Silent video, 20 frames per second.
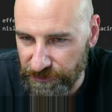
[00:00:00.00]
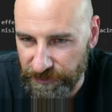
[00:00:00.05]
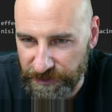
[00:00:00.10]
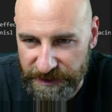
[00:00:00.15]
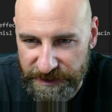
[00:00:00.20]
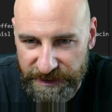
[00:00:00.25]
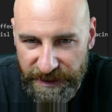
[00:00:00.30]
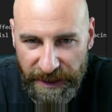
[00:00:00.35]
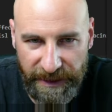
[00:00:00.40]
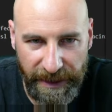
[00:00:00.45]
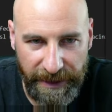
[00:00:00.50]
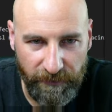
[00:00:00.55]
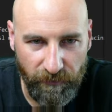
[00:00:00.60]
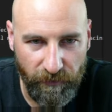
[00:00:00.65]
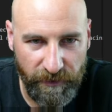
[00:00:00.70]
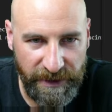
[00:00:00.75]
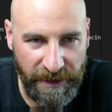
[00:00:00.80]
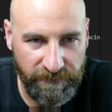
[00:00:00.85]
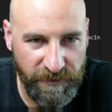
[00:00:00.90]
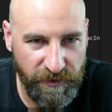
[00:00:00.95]
is that, like,
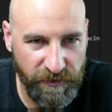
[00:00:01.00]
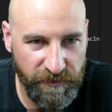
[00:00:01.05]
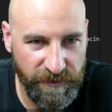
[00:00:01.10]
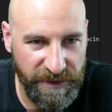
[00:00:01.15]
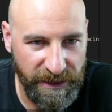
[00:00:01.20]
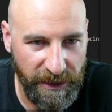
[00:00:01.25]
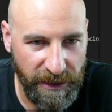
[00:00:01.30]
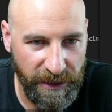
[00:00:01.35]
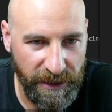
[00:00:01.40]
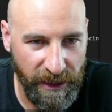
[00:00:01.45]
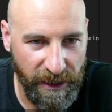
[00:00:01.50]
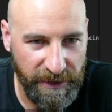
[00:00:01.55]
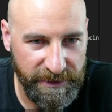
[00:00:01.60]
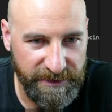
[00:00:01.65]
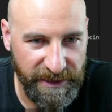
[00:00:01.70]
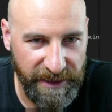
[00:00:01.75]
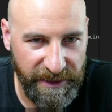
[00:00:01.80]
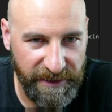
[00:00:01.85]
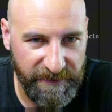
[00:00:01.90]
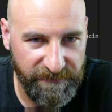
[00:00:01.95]
when I'm using Claude
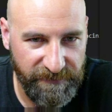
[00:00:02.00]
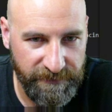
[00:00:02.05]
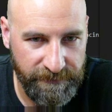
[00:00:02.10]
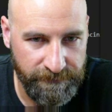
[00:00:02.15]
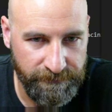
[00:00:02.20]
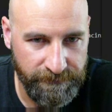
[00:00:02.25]
Dev,